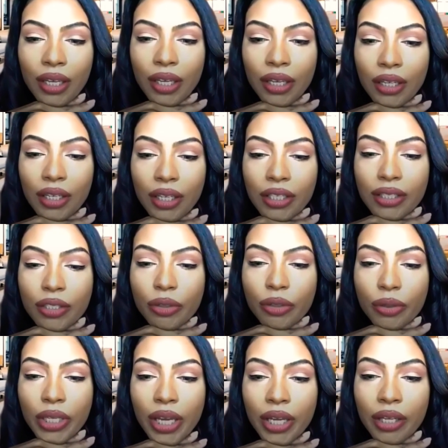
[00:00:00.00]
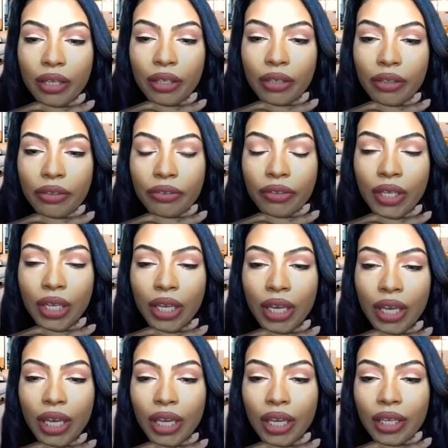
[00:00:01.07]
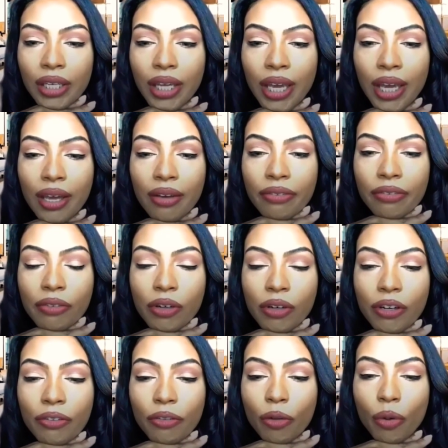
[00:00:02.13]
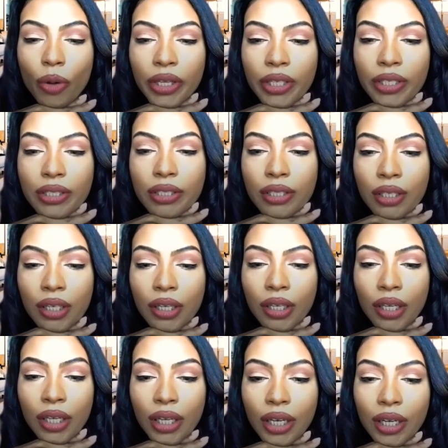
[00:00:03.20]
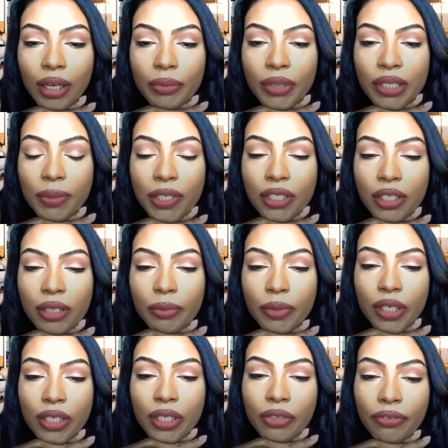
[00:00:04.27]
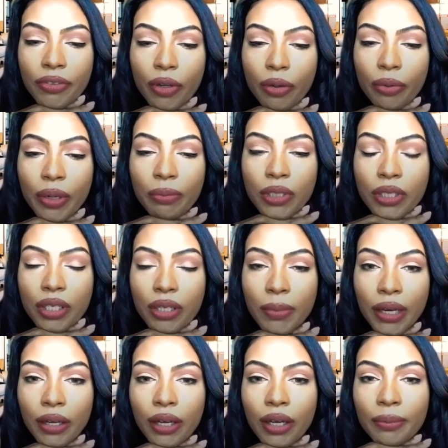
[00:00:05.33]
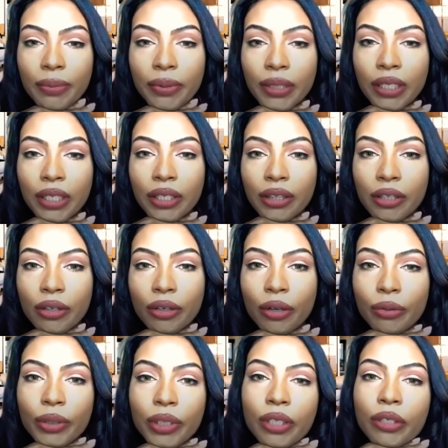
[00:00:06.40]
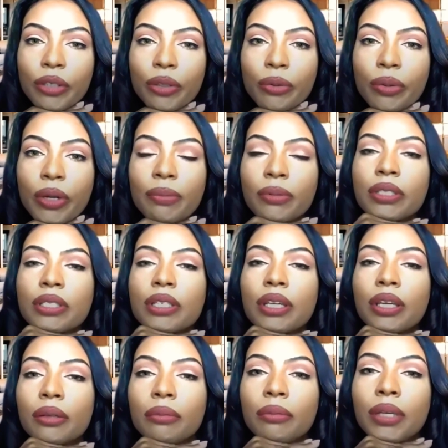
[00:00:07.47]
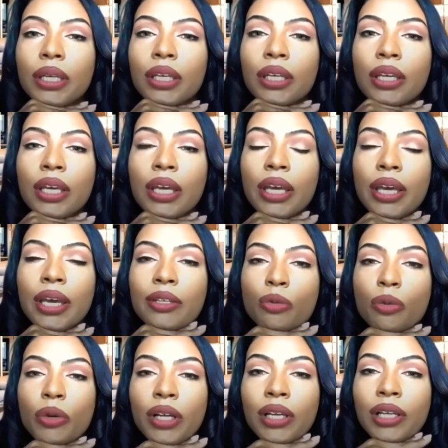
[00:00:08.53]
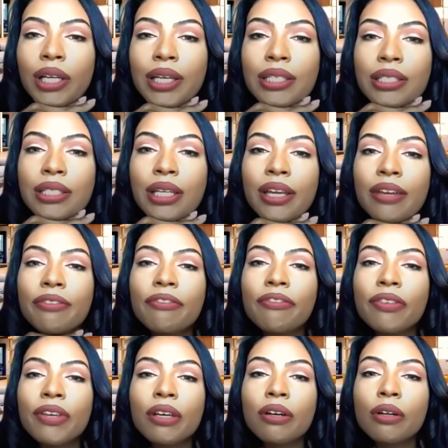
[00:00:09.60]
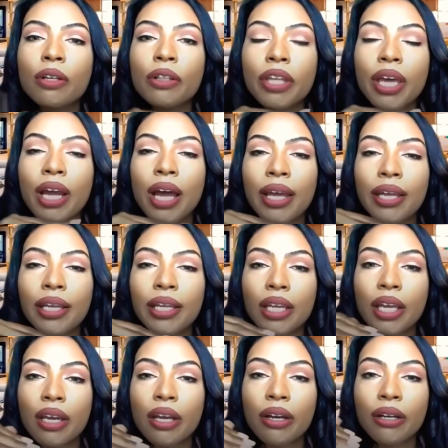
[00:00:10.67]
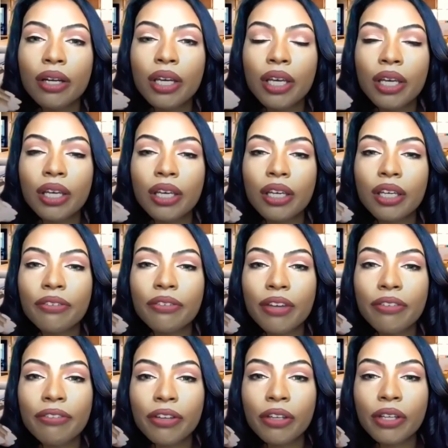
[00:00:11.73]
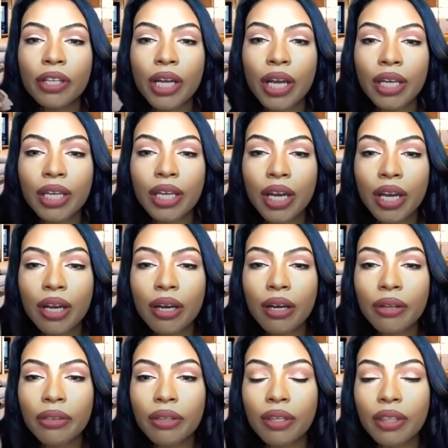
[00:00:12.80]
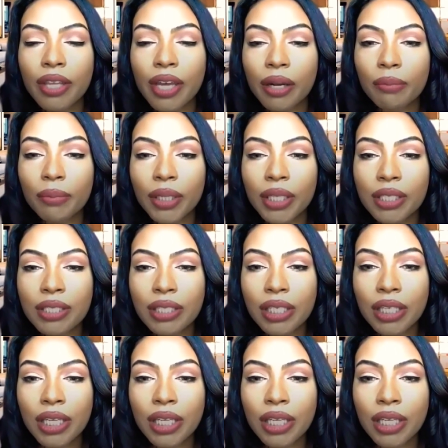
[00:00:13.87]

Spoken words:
as creative, and have a voice, especially because if they're representing my company, they're only going to represent me as well as they feel that I care. If they feel that I care, that I'm listening,